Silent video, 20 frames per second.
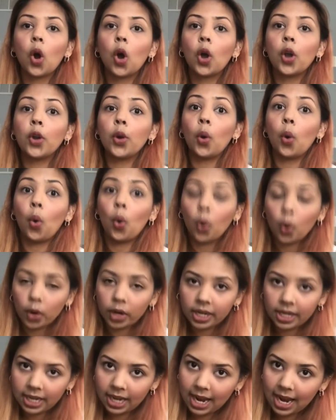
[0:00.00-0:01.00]
An
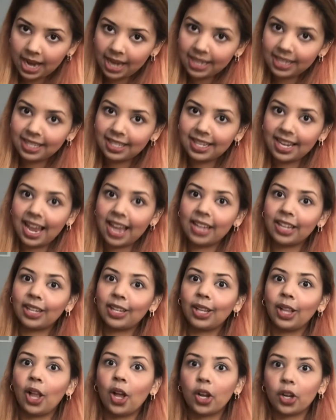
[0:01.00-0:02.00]
organized and
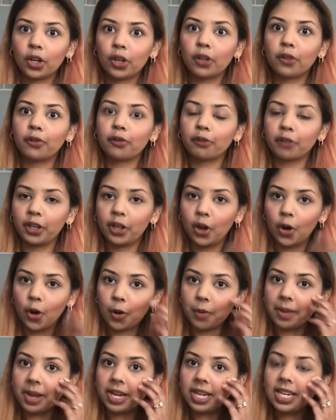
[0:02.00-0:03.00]
cluttered-free
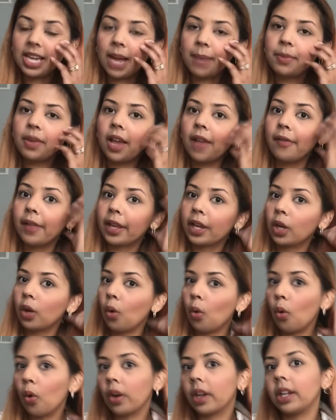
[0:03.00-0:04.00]
home. Anytime you have like an
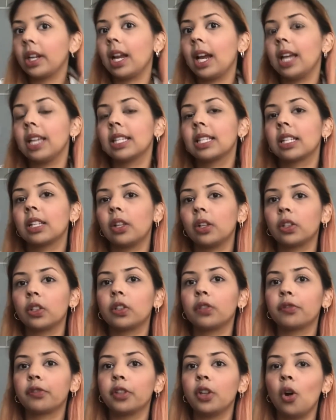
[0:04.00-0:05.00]
organized,
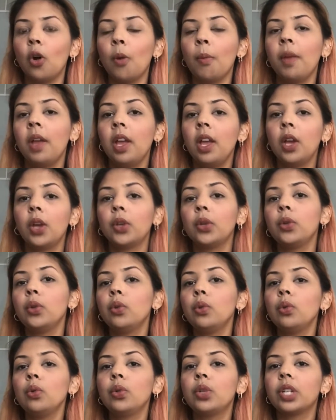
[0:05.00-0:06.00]
cluttered-free home,
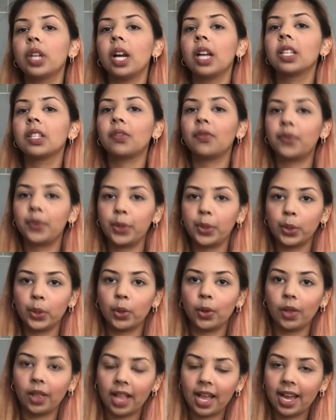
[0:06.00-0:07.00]
you just
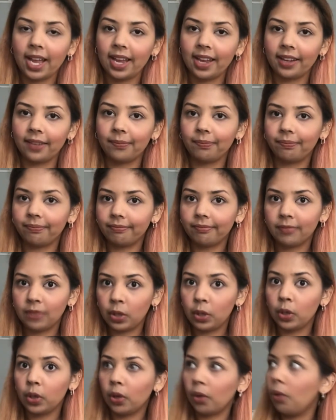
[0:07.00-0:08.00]
feel like,
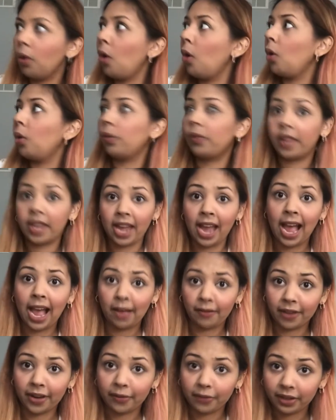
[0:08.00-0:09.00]
you know, oh, they
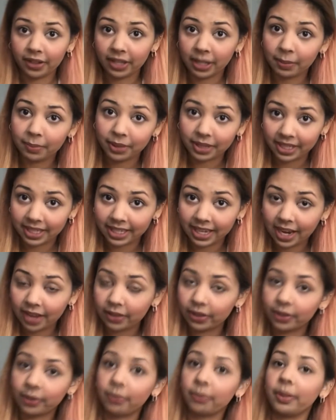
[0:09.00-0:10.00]
have everything put
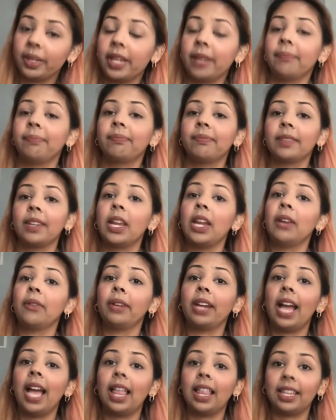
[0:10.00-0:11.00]
together, when in
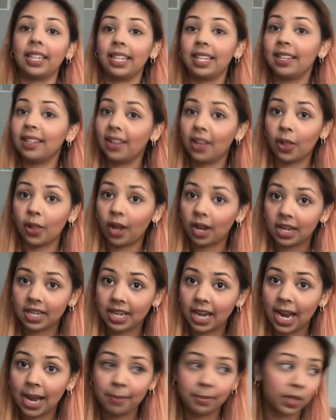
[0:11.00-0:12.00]
reality, a lot of
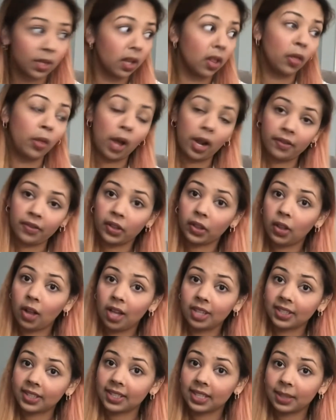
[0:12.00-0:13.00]
times, a lot of the
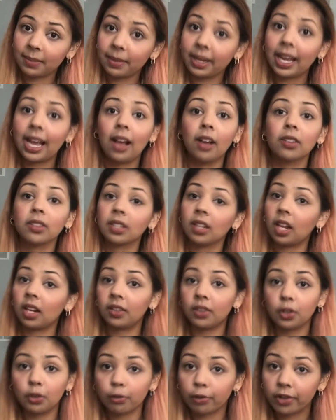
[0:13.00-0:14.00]
closets in my house, a lot of
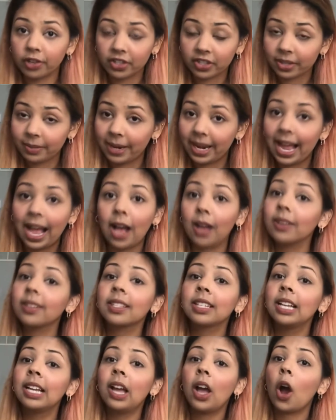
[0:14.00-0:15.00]
the drawers in my house
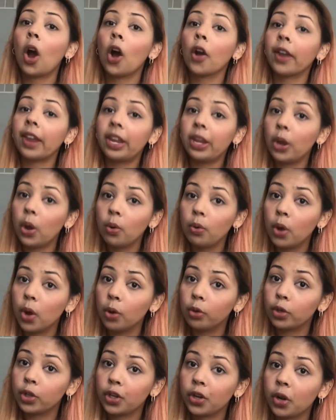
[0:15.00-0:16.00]
are a
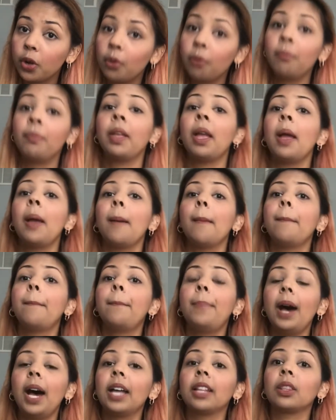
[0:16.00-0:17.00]
no show.
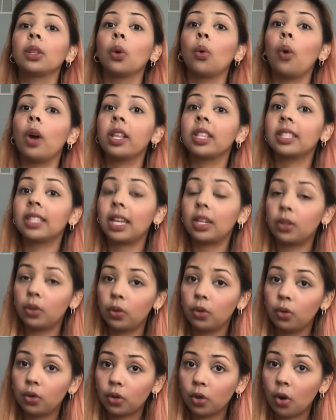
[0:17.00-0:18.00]
But the ones that
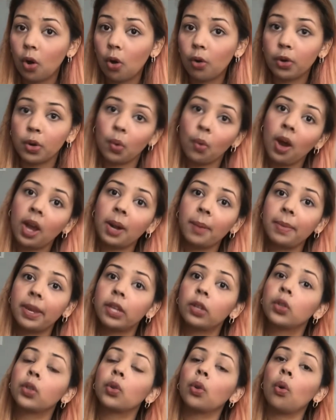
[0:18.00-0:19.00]
do show, you want to
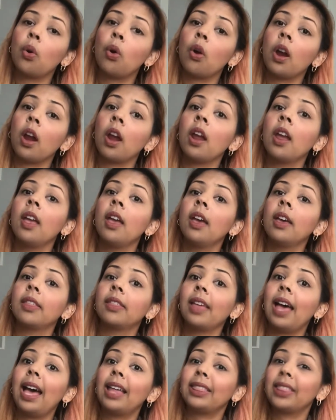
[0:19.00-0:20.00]
make sure
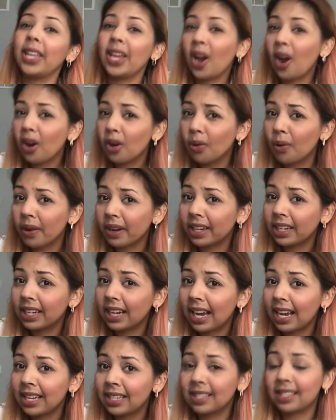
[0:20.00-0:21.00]
that they are
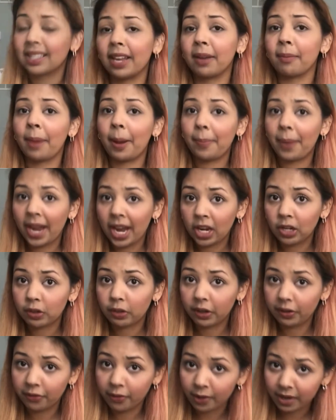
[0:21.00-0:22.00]
organized. my
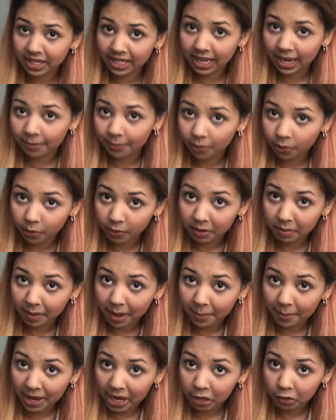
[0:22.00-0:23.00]
pantry, for example, with my
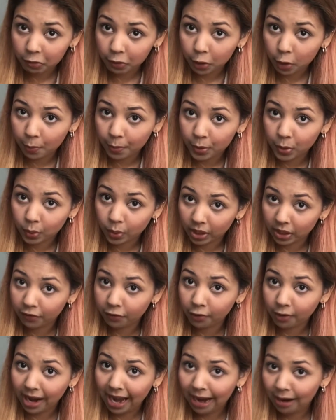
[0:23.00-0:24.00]
pantry open
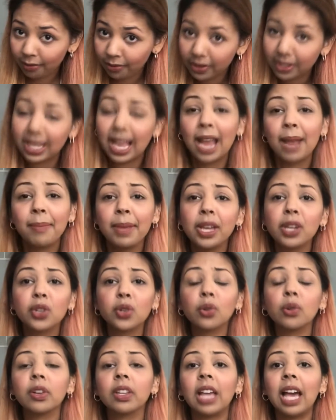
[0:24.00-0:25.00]
24 hours, I make
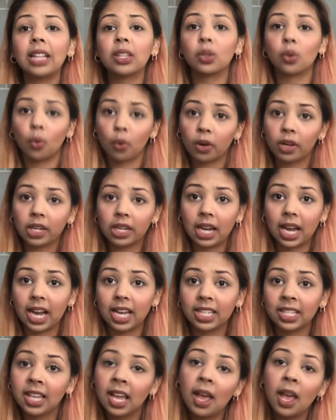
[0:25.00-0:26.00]
sure that's
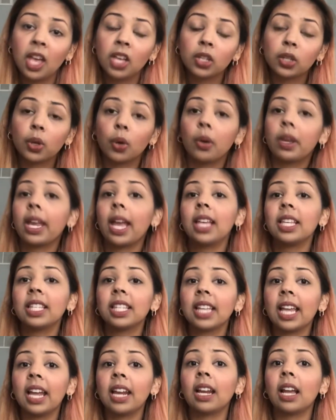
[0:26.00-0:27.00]
organized so guests
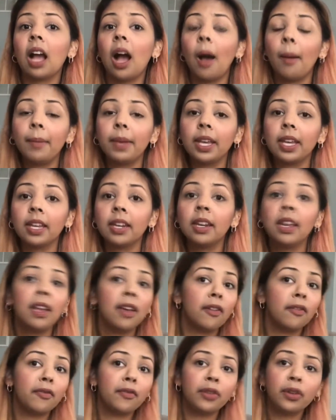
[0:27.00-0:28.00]
can come in,
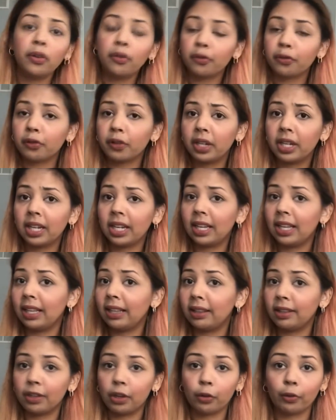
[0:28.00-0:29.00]
feel free
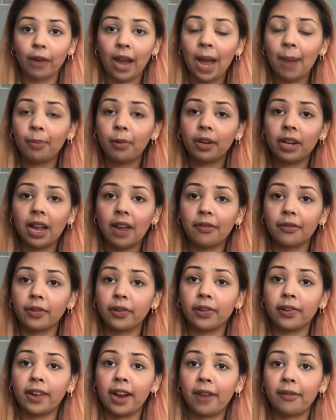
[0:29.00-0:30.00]
to grab
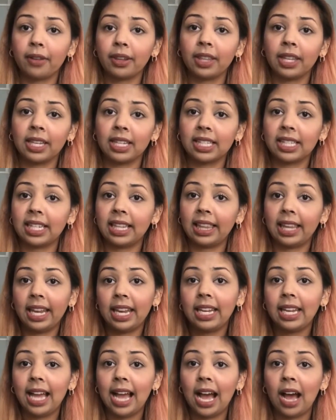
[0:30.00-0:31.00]
whatever, everything is
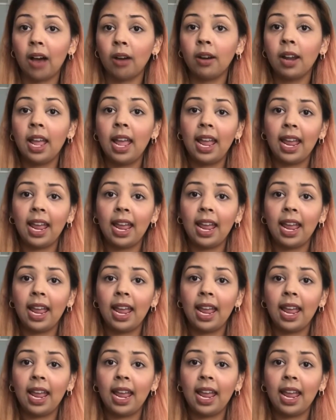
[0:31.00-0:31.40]
laid out.